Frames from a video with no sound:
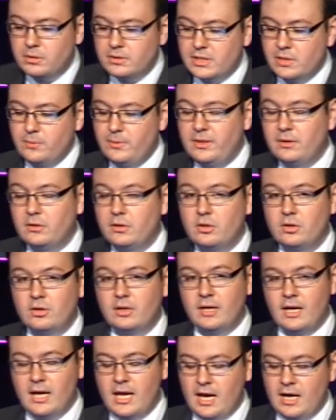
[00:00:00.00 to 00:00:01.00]
so we could
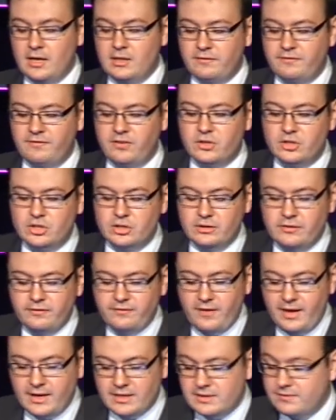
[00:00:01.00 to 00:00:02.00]
look at the functional
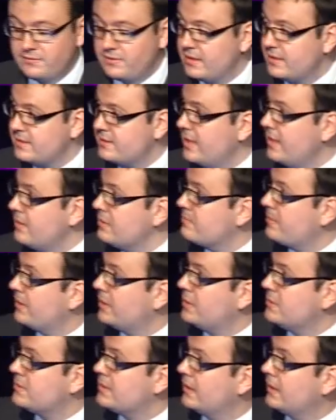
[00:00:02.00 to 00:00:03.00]
effect of these cells by
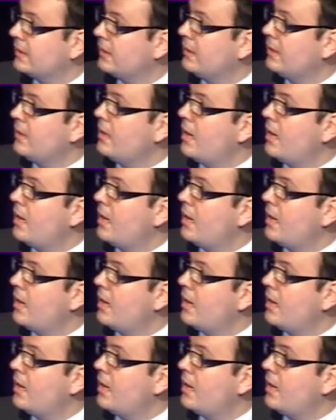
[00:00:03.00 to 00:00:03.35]
using